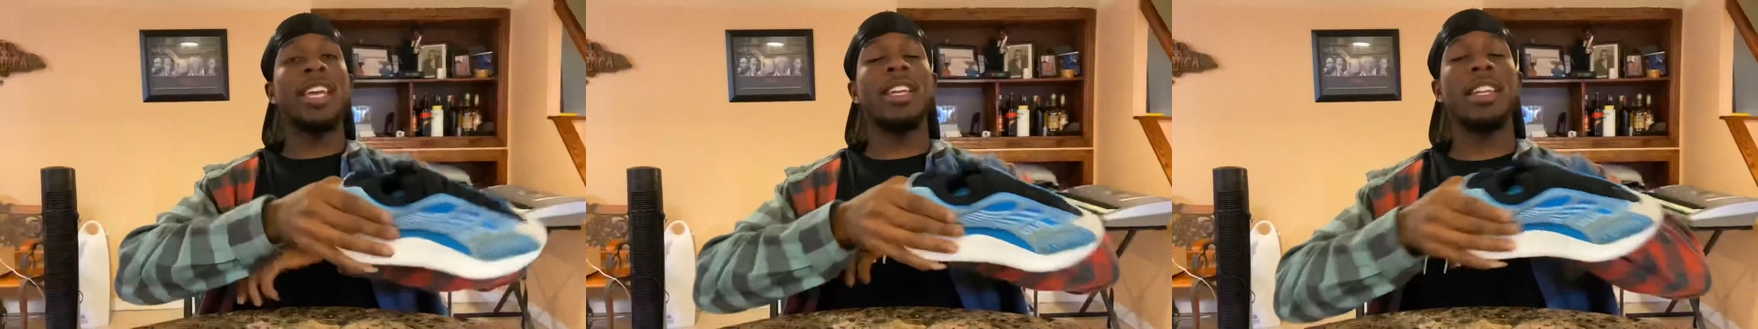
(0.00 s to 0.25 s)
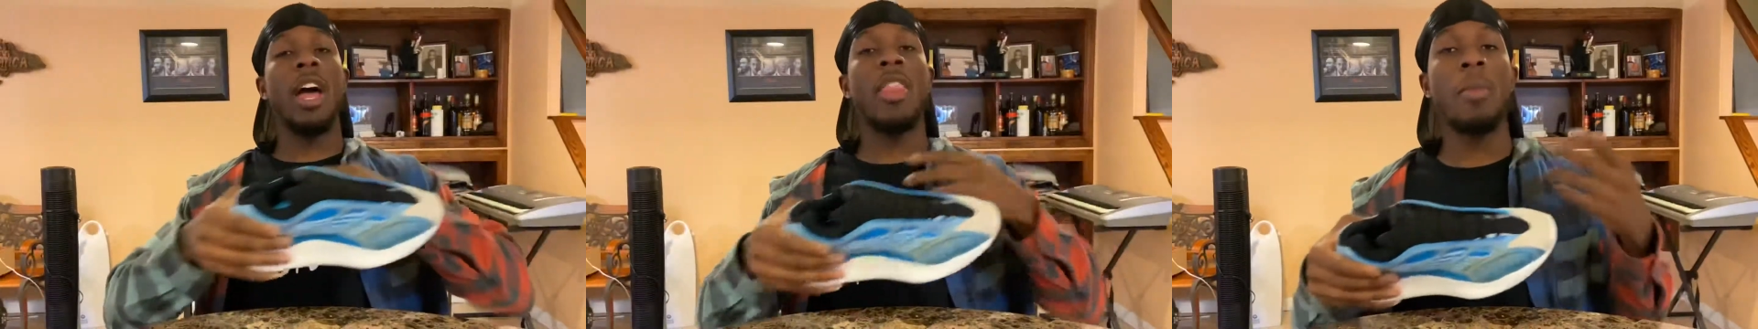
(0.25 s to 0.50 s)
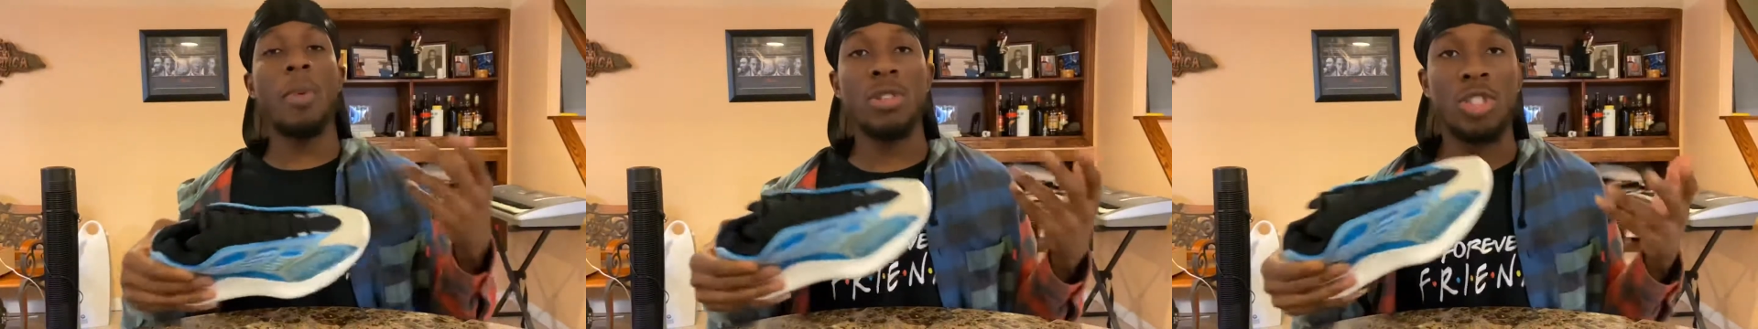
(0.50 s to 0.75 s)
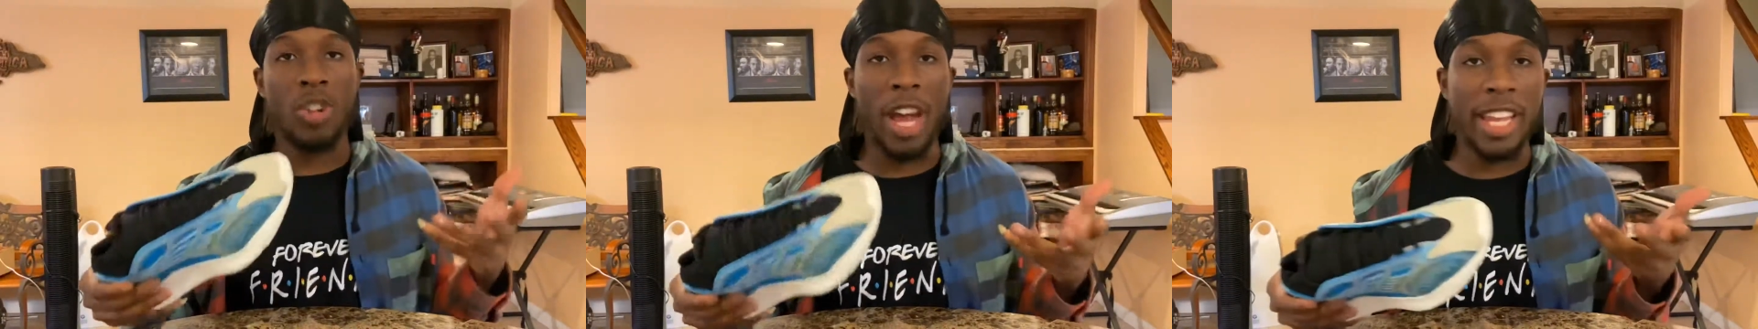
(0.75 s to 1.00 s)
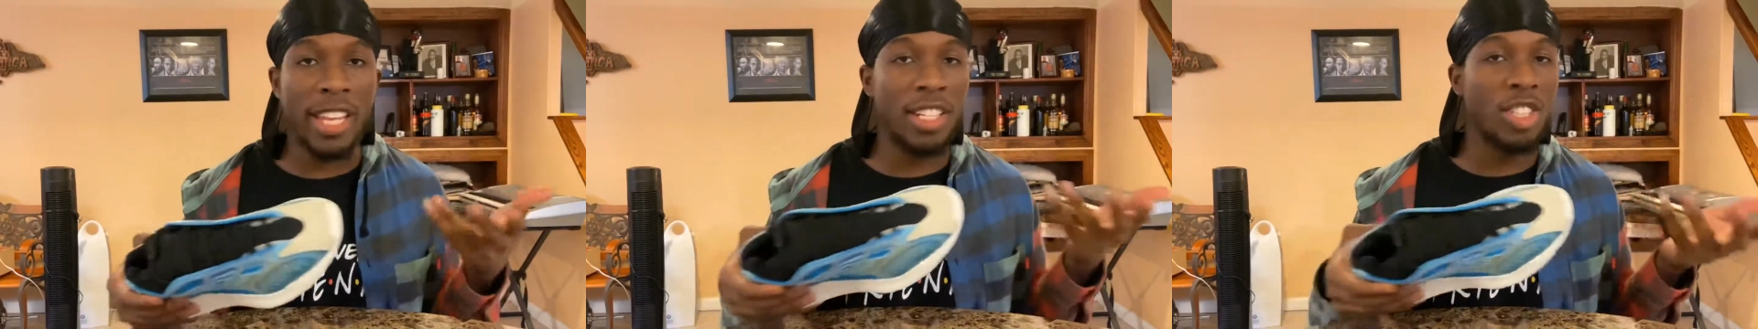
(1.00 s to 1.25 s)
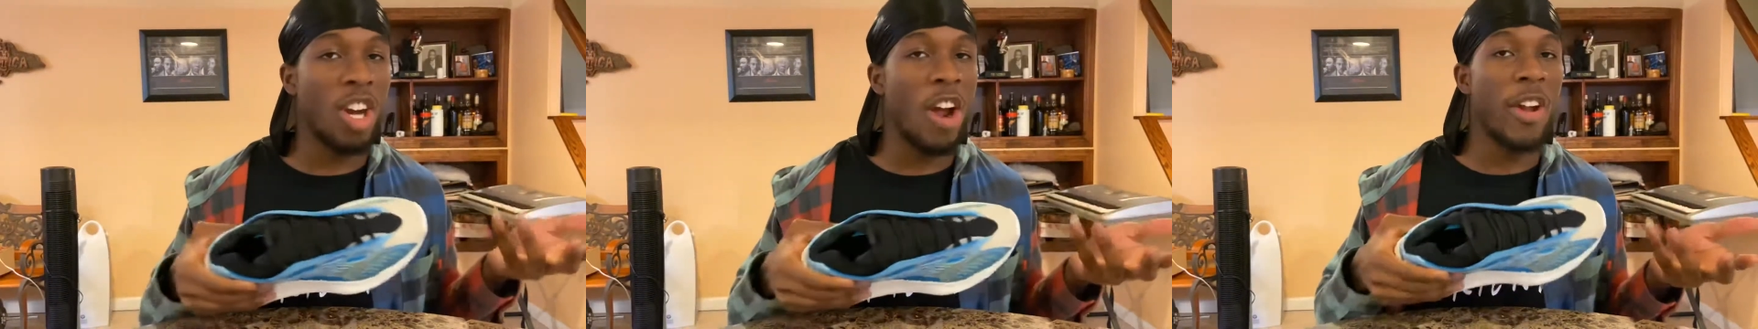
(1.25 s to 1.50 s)
Now the most striking,
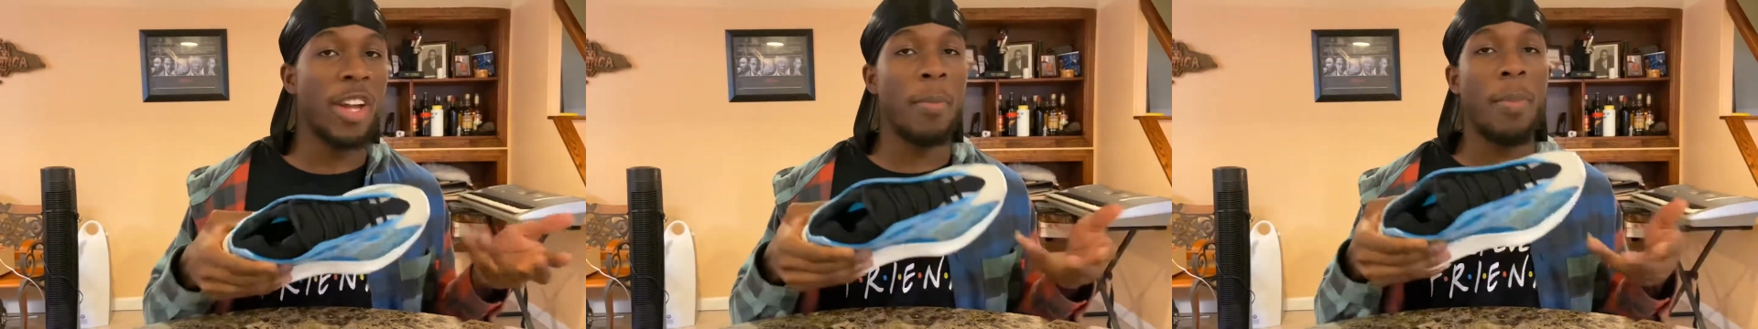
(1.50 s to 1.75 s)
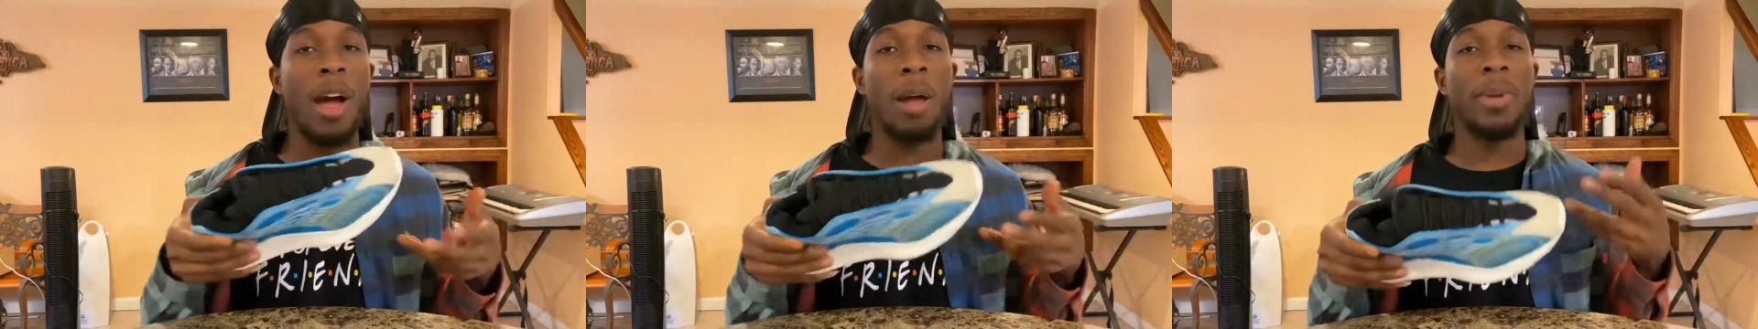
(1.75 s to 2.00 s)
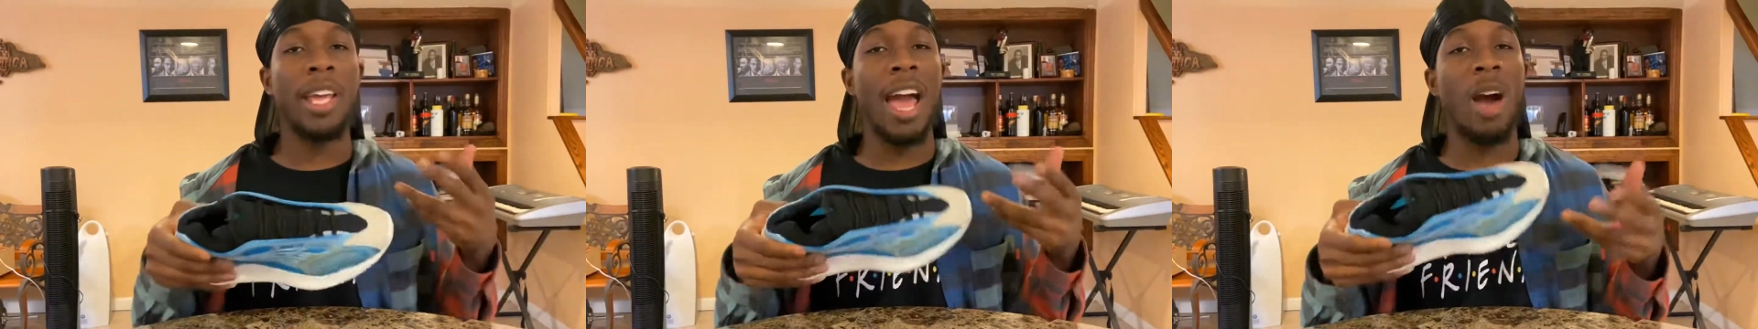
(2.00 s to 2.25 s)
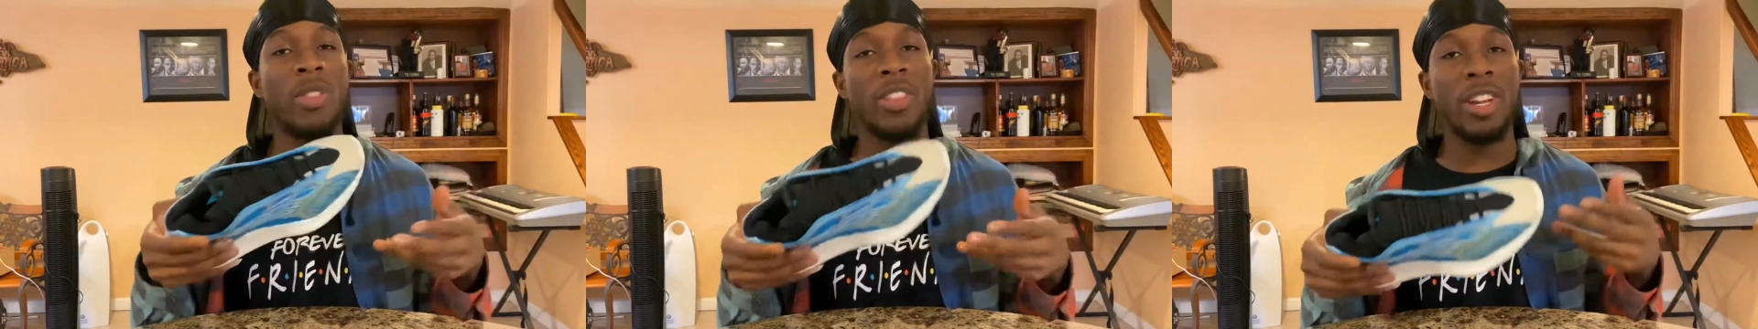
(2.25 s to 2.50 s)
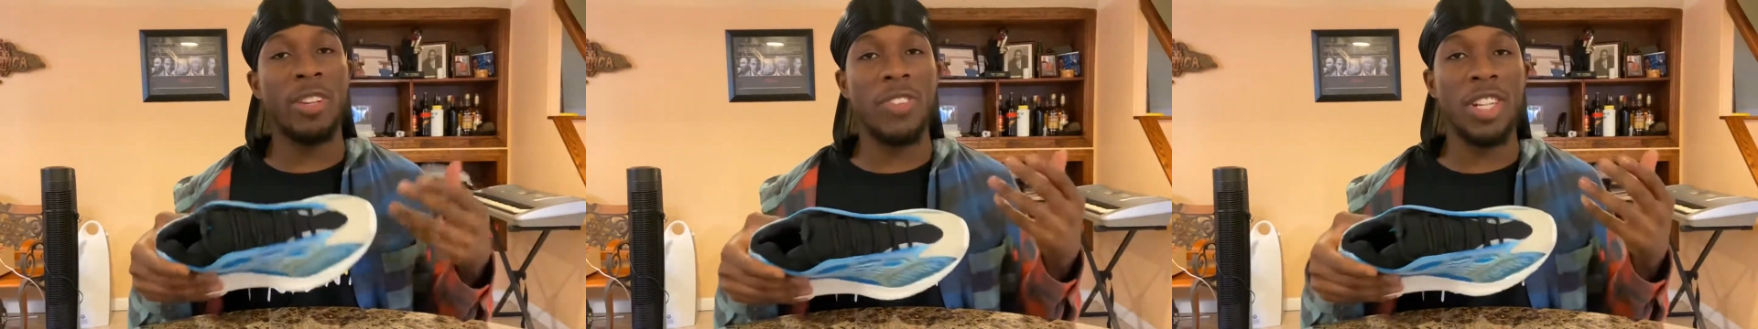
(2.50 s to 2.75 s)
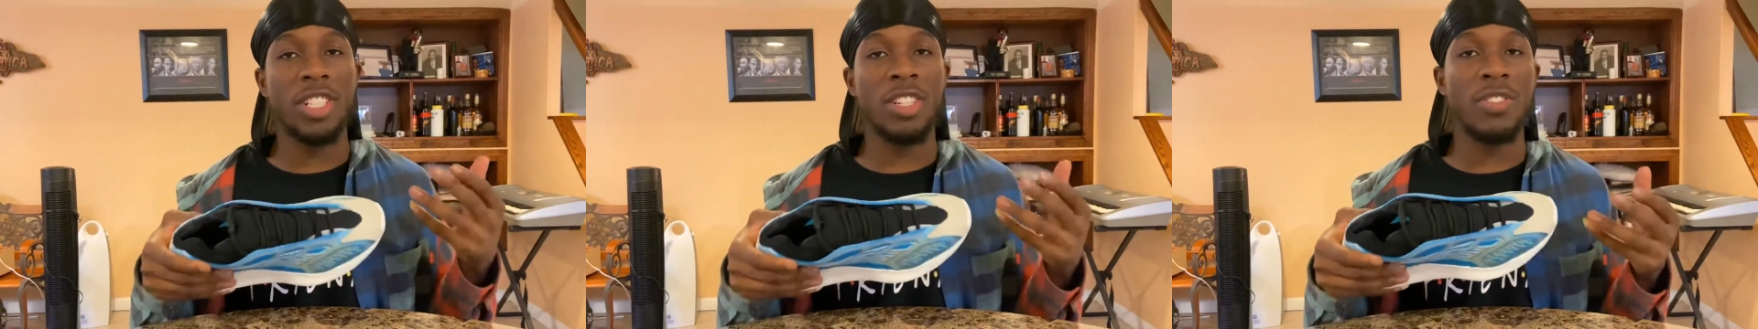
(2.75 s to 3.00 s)
jarring, and probably out there
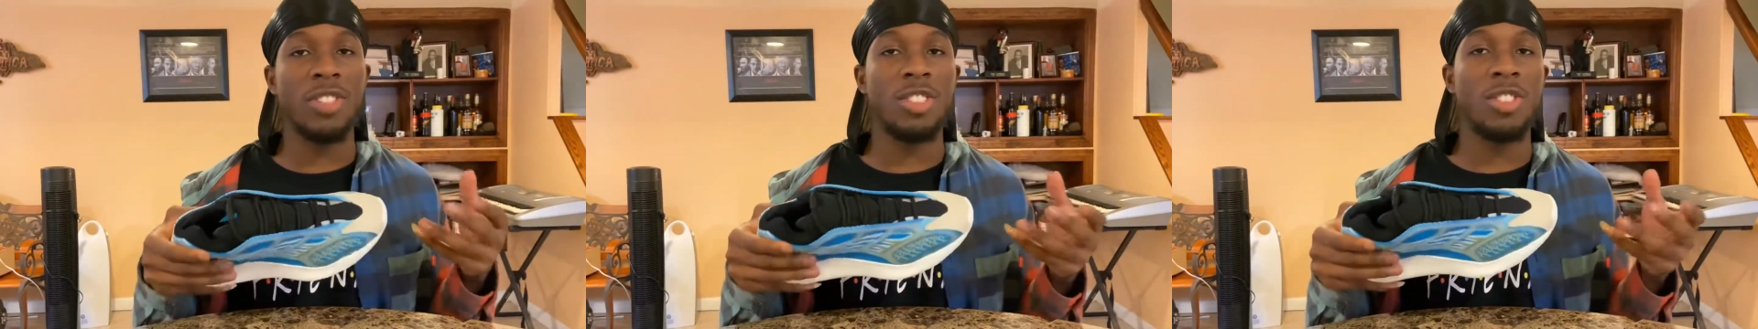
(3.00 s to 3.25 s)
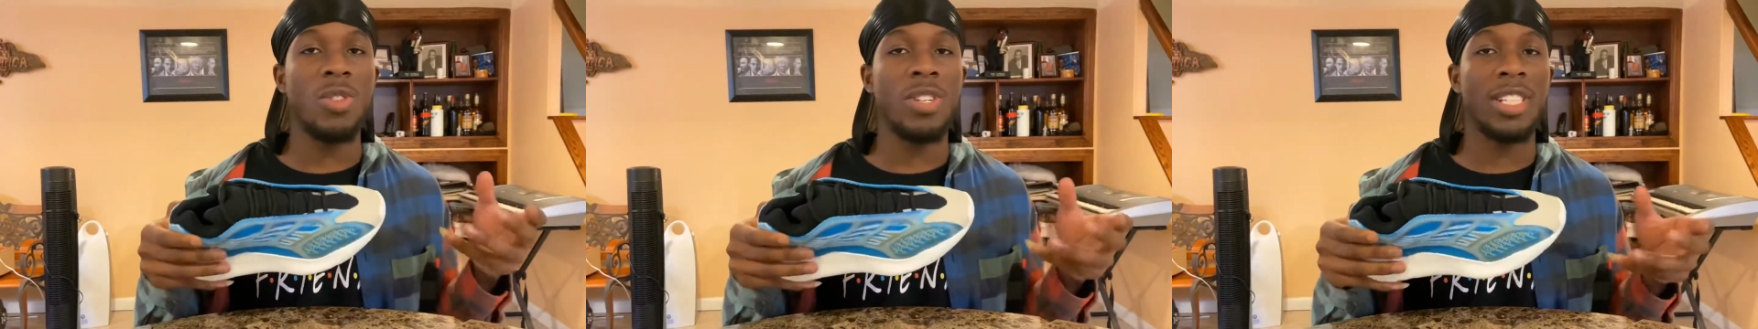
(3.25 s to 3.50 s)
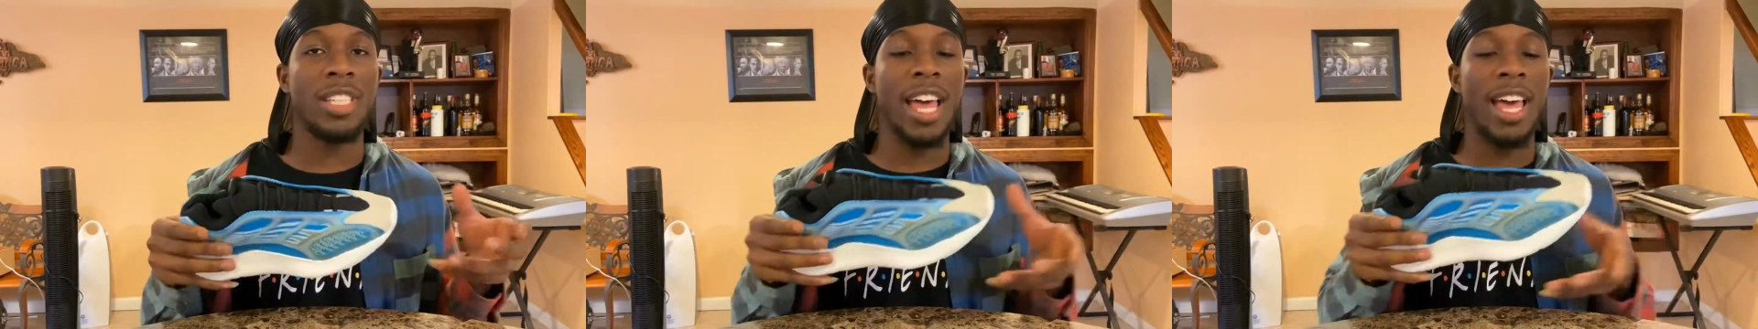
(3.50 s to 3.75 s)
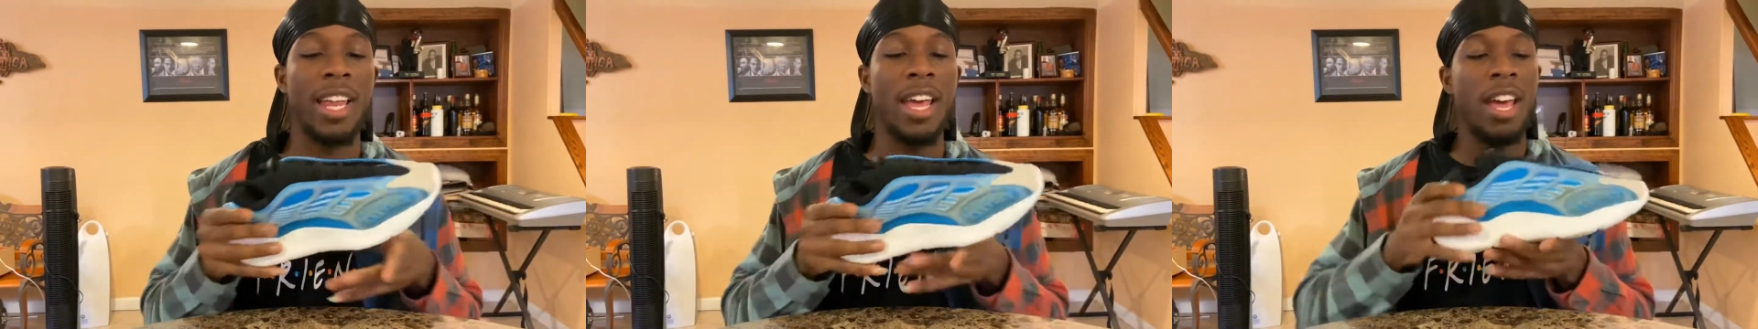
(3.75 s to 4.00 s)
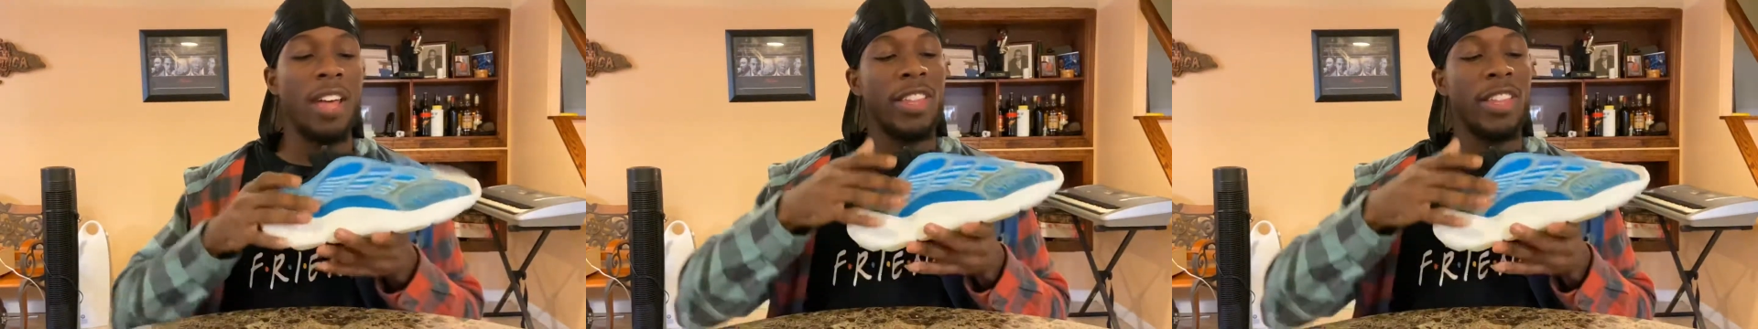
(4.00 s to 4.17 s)
feature of the shoe is that